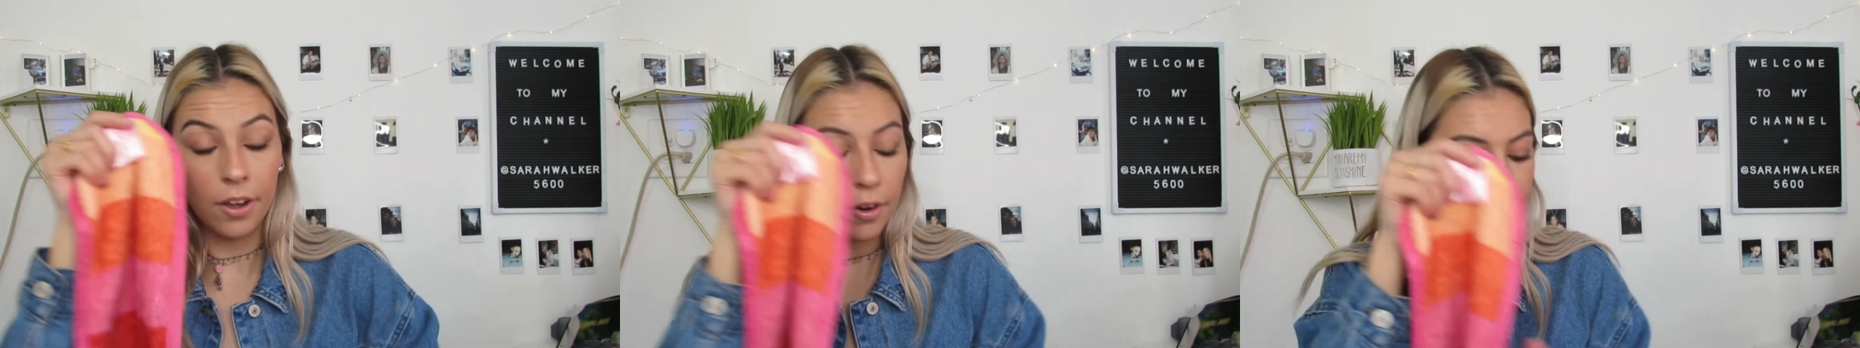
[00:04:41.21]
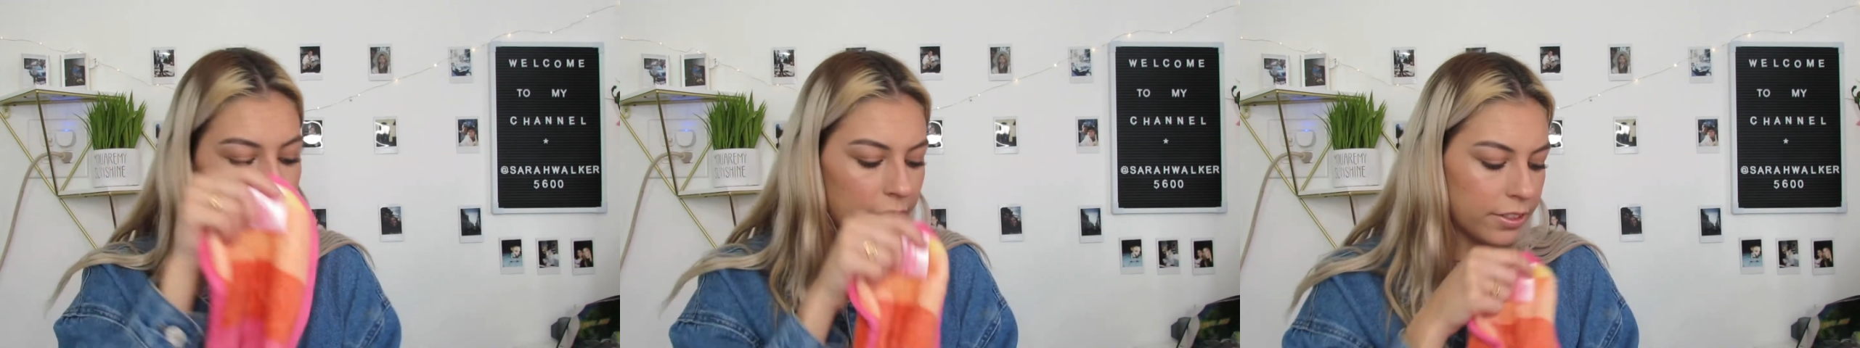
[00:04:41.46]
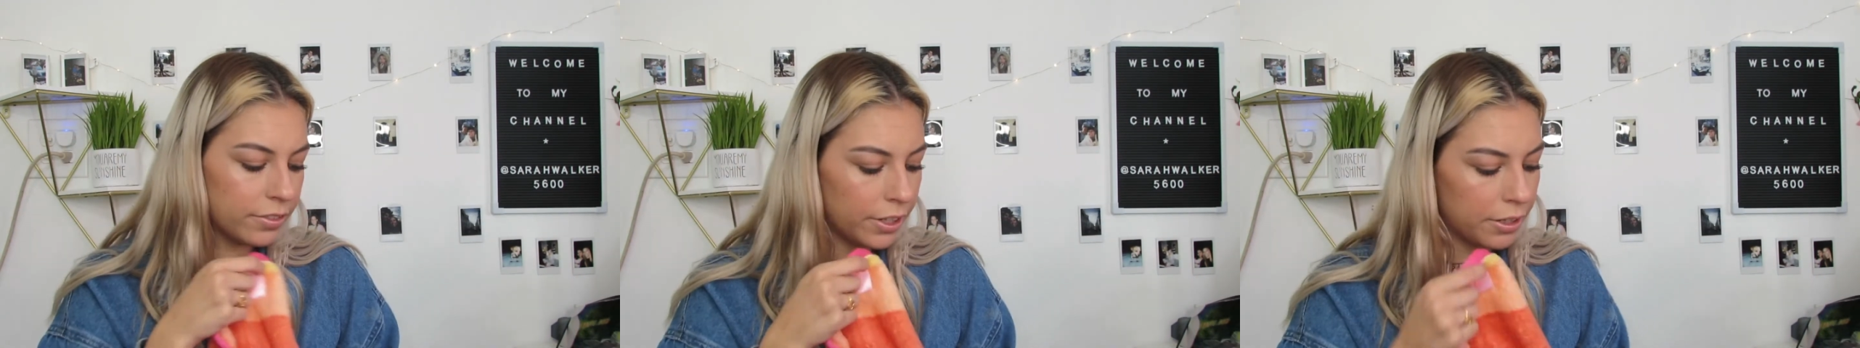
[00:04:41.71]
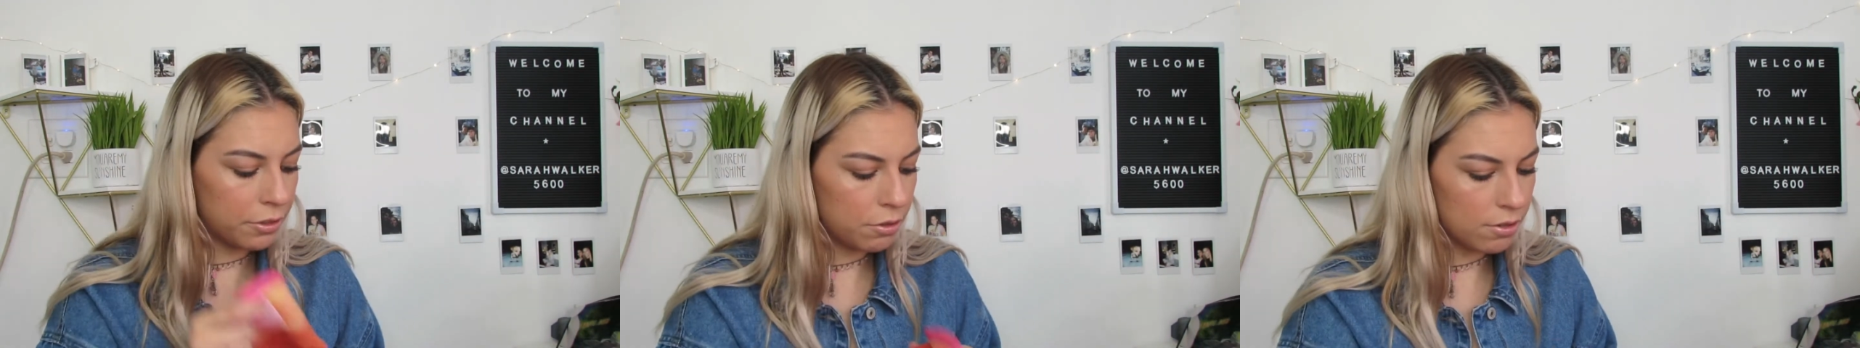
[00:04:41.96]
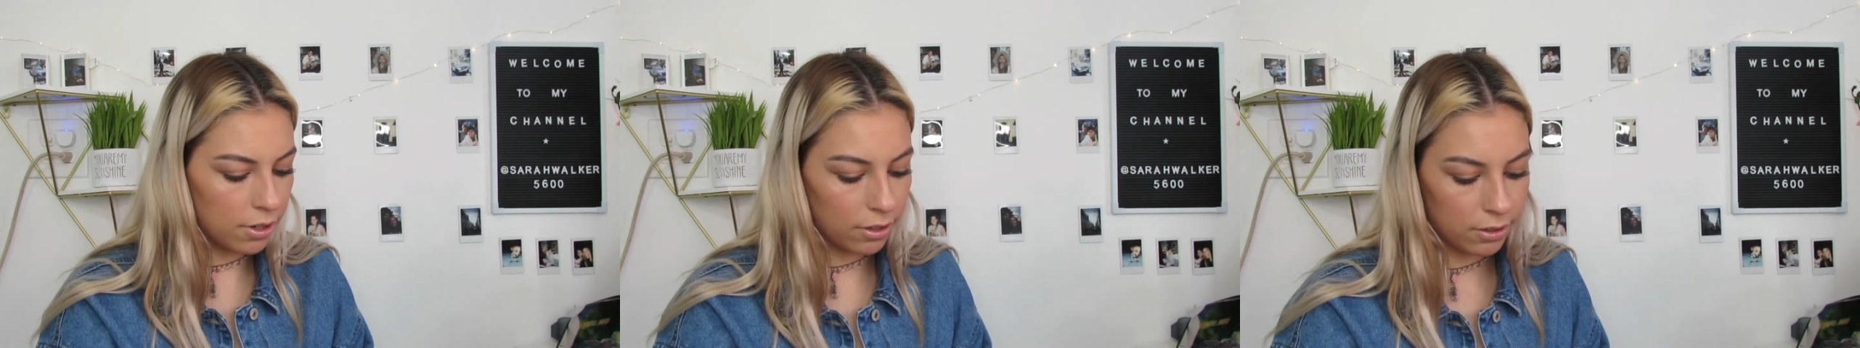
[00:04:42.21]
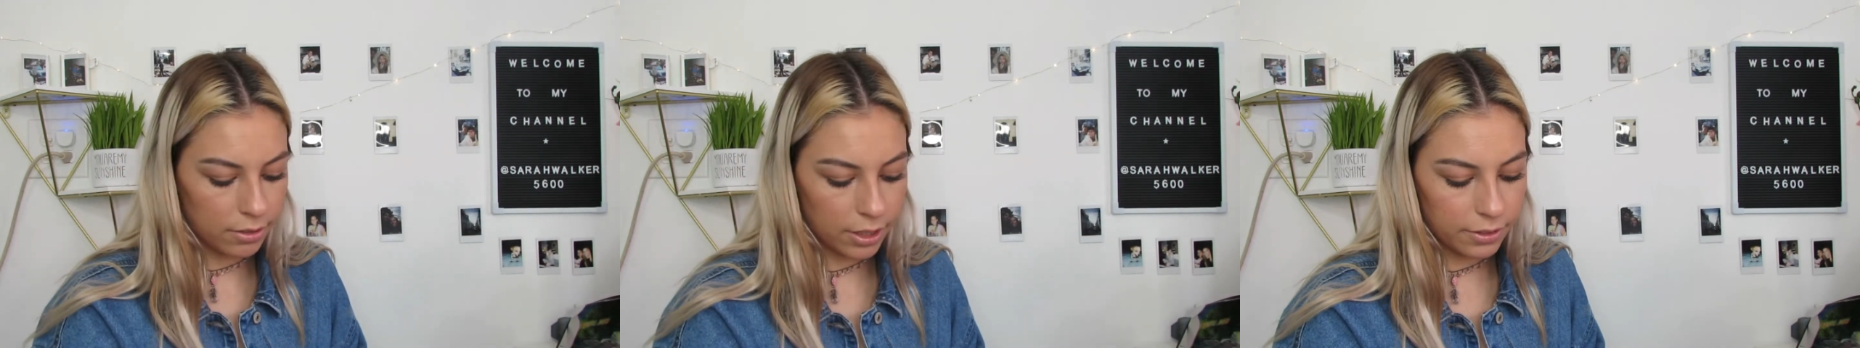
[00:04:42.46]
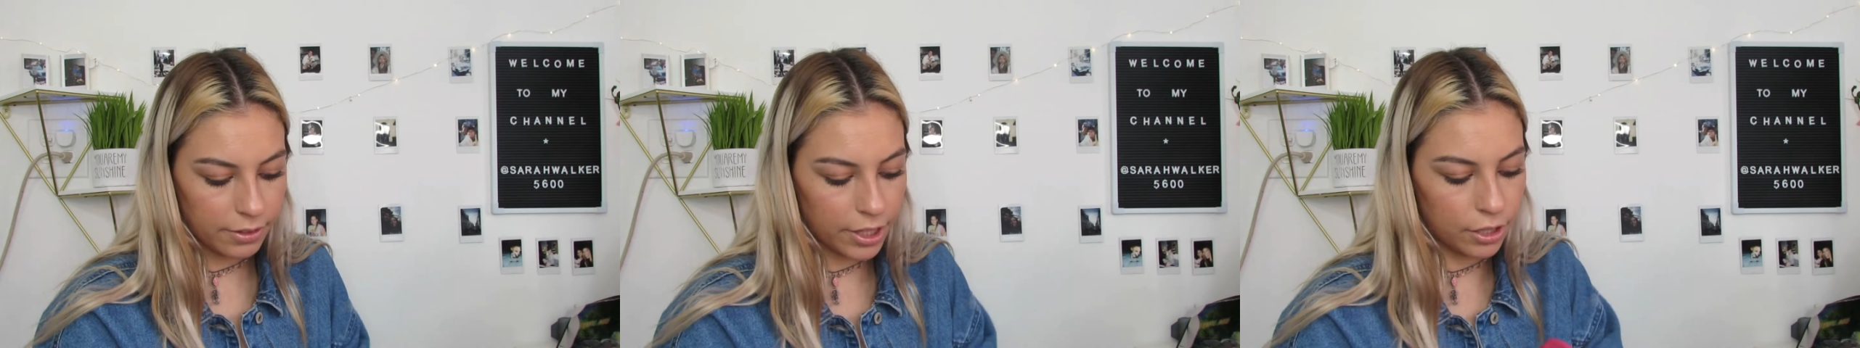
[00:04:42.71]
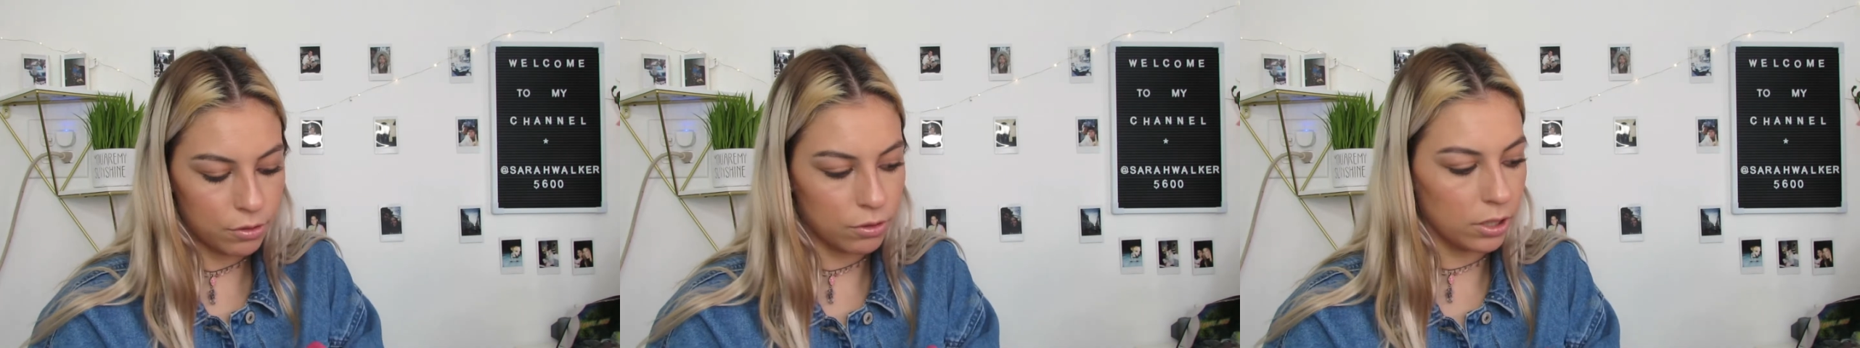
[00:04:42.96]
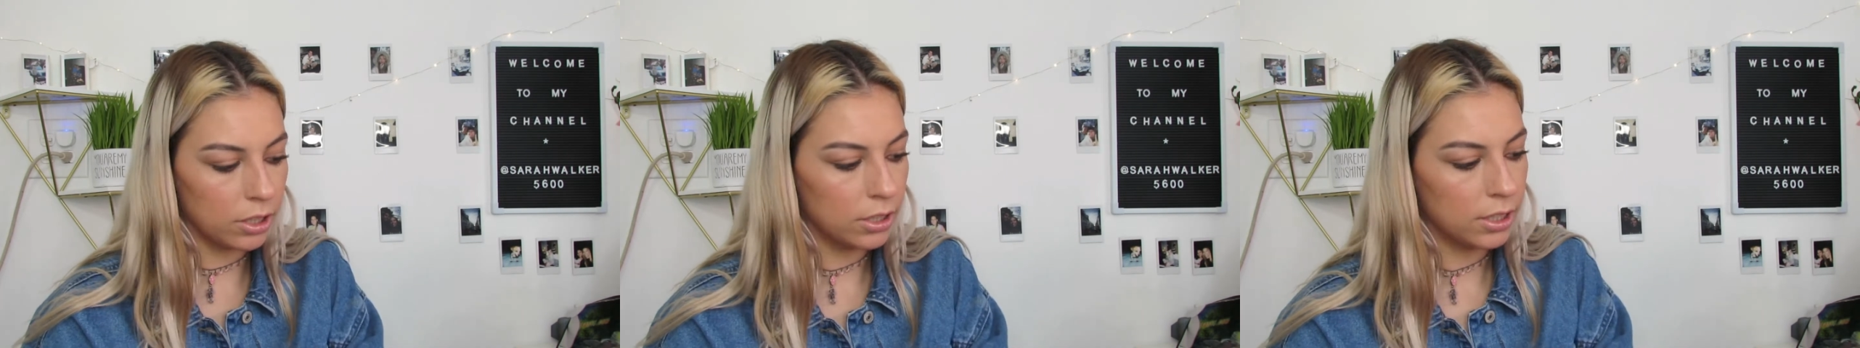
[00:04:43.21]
Okay, that's very cool. That's very cool.